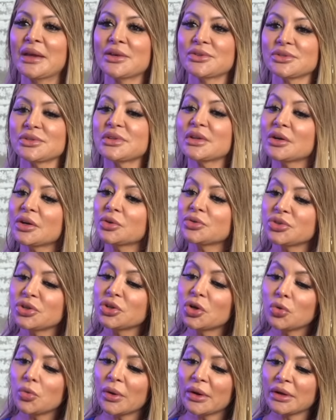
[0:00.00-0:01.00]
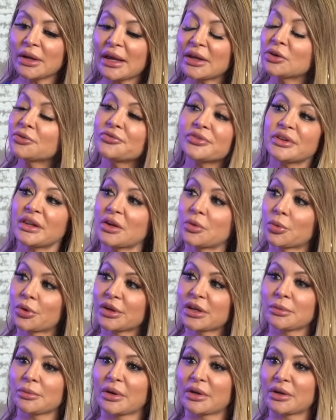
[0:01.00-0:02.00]
You know what? I don't feel like
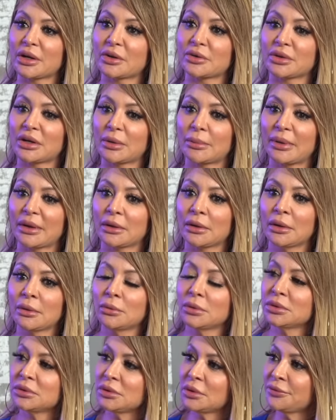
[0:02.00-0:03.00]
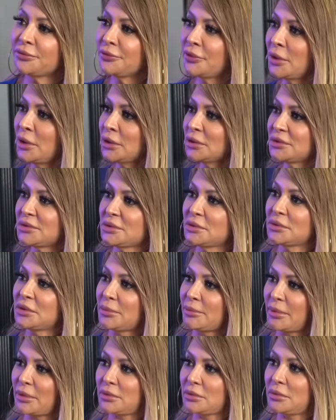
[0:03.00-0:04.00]
working right now. And I'm like, what the fuck, dude?
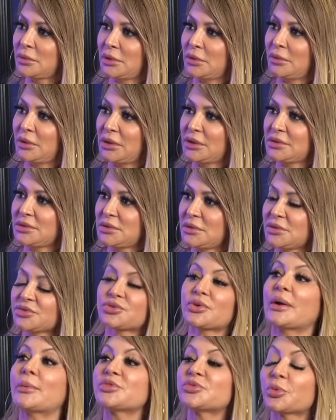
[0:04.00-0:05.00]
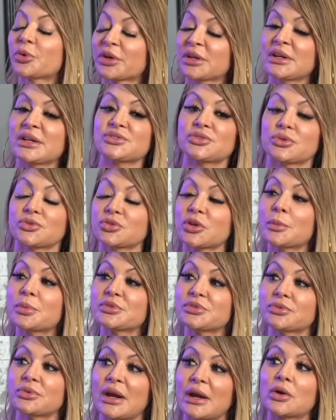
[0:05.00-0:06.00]
What am I going to do? So I was working as
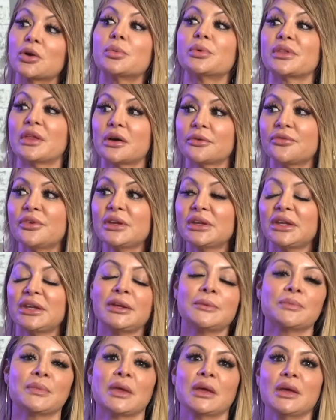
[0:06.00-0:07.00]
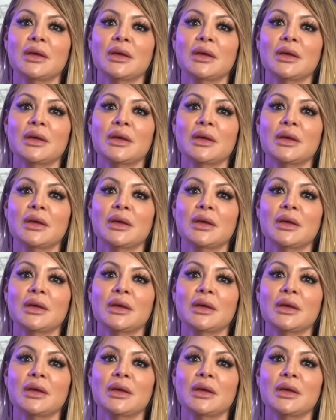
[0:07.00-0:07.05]
Horoscopos de Durango without Vicky.